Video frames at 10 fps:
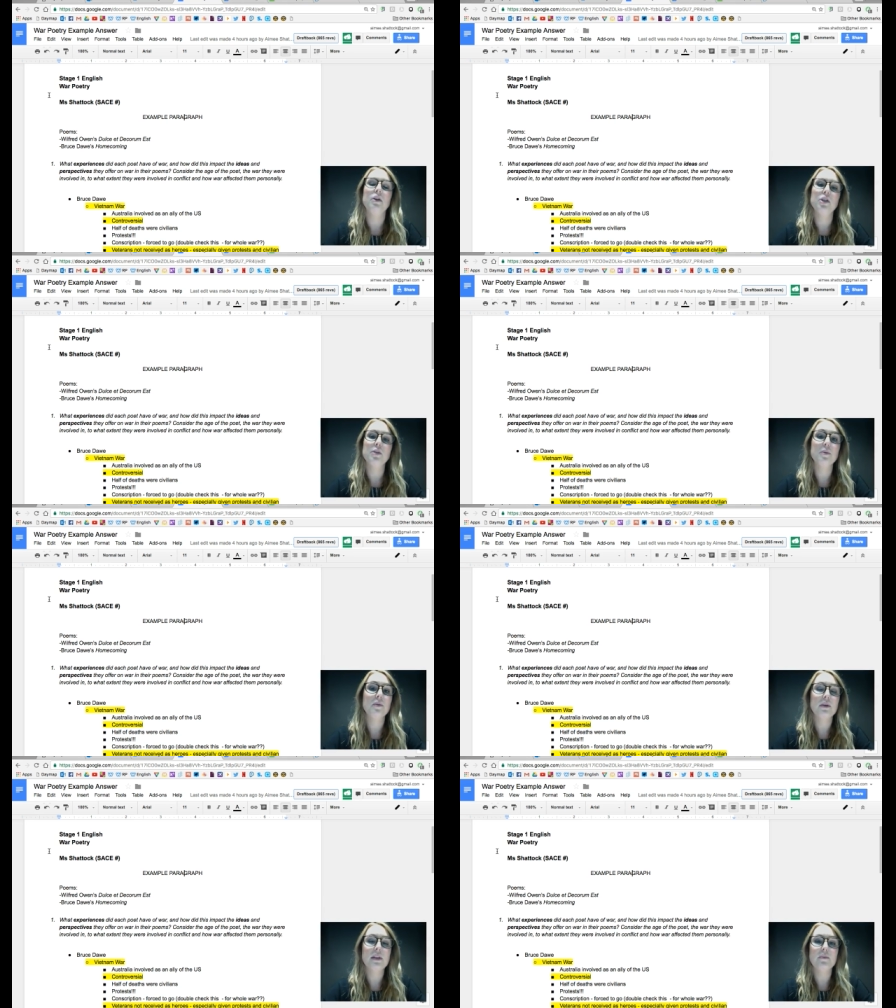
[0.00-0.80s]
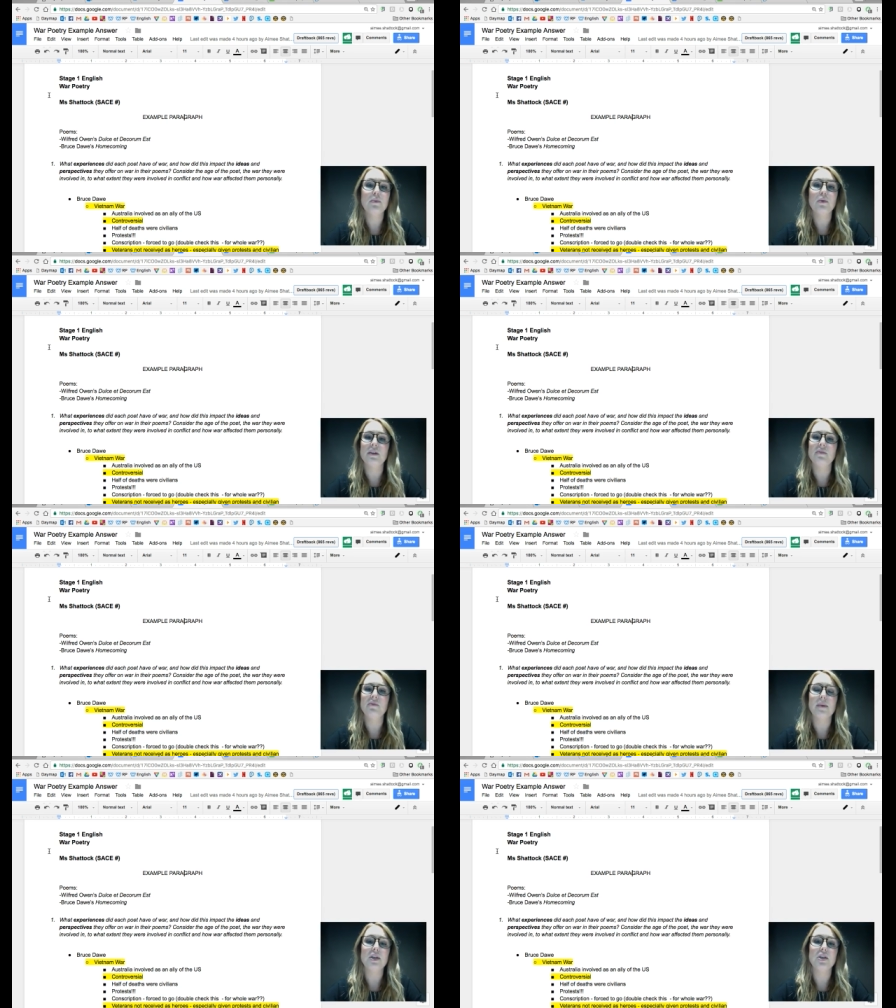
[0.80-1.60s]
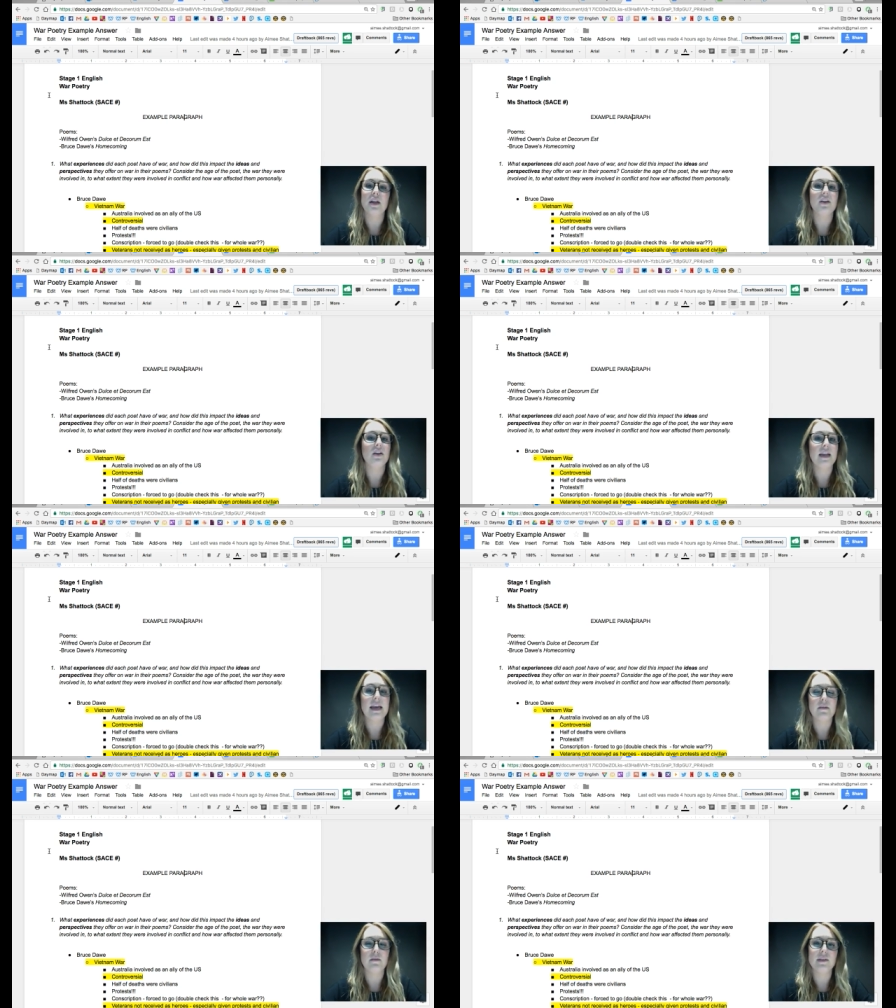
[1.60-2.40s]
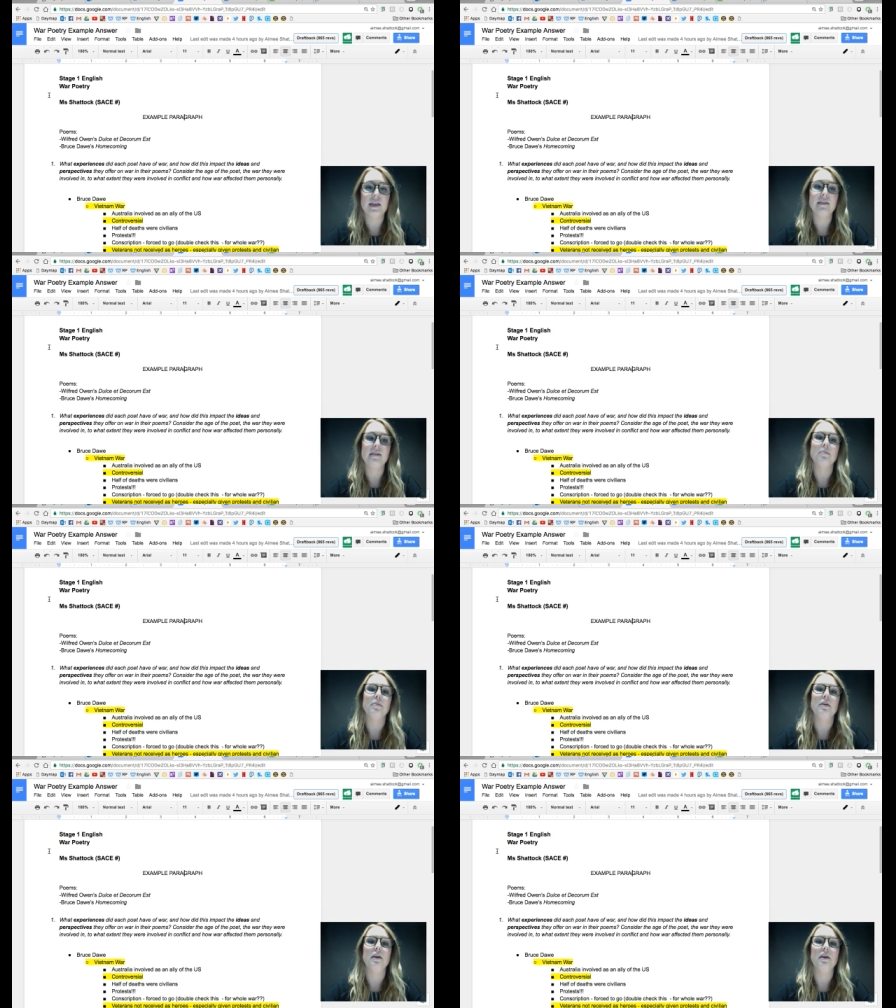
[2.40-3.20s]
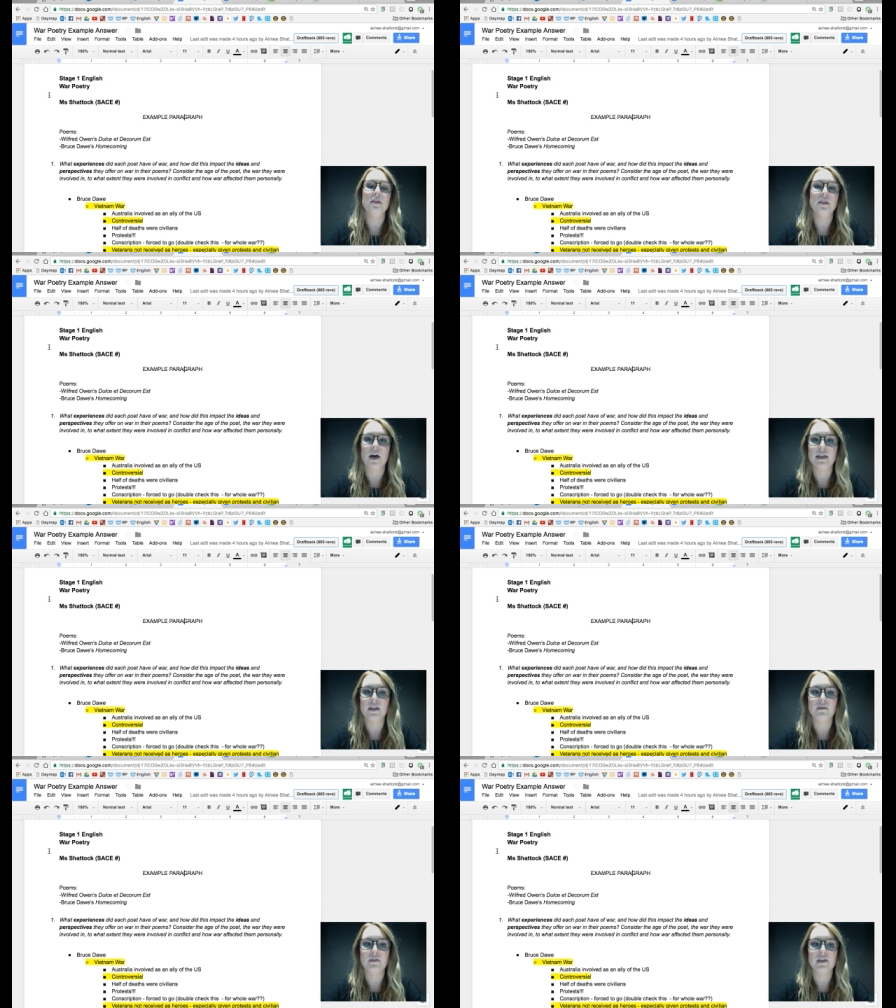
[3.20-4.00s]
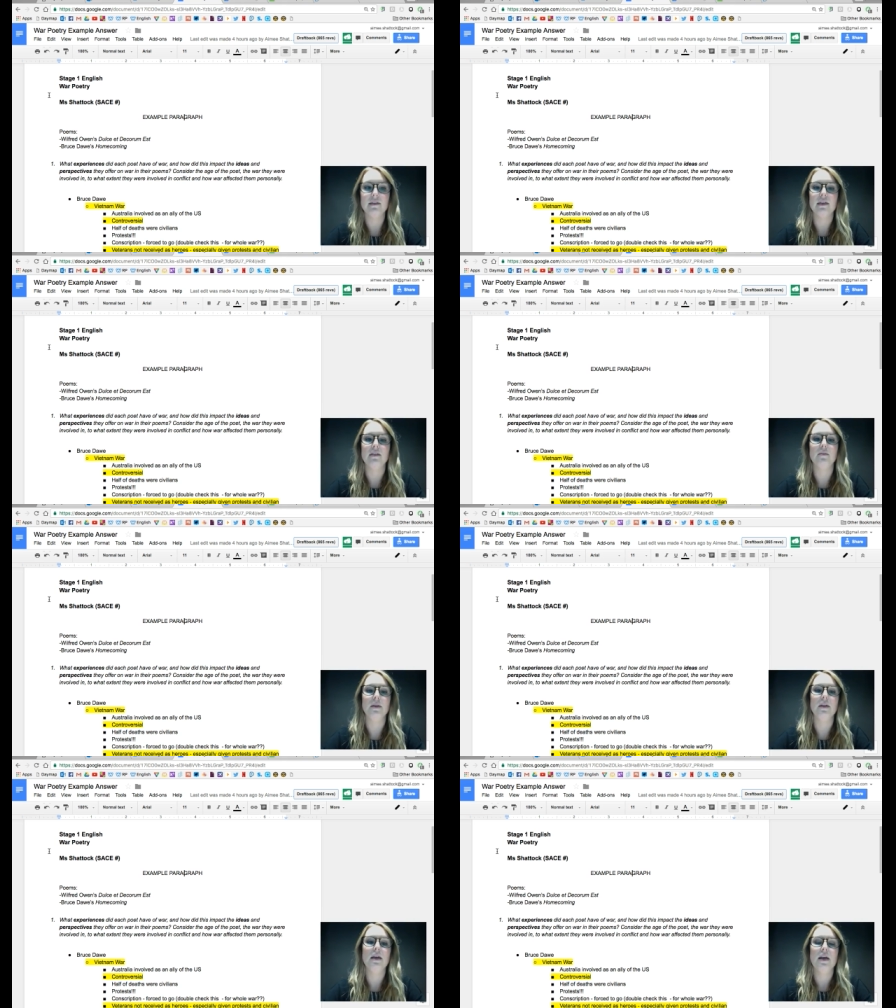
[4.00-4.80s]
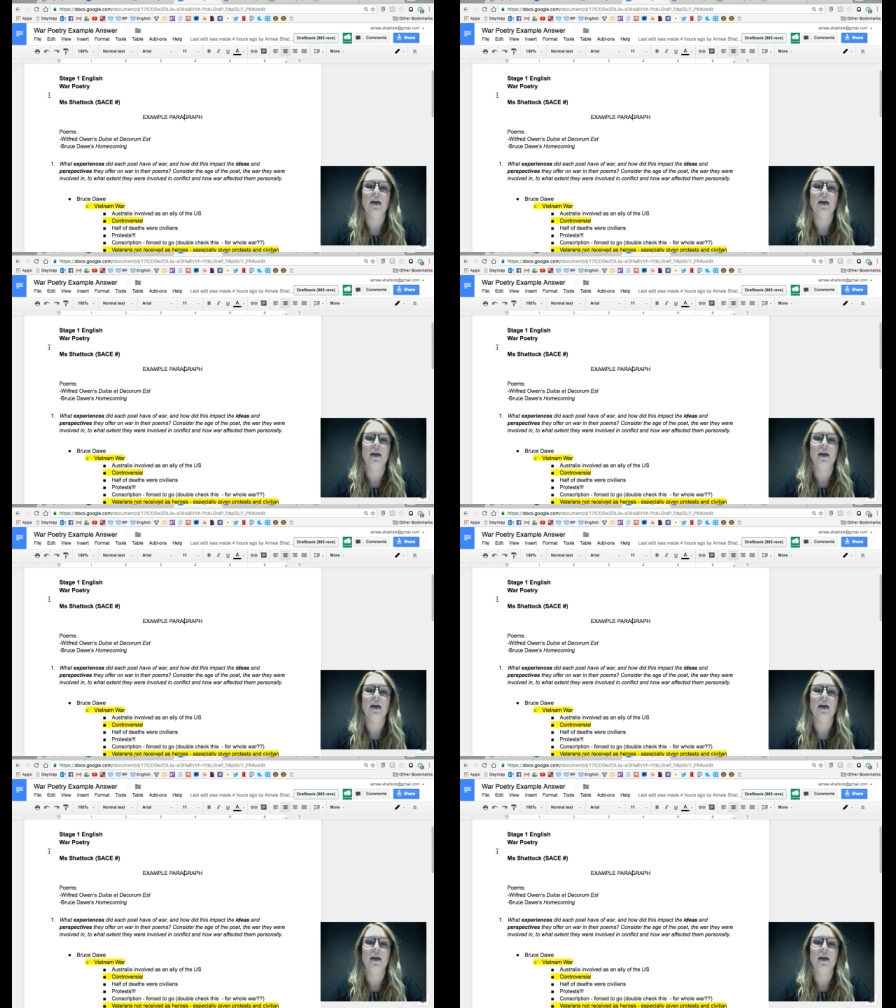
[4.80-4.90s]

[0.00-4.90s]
just with really important information like your name, SACE number, the title of the assessment,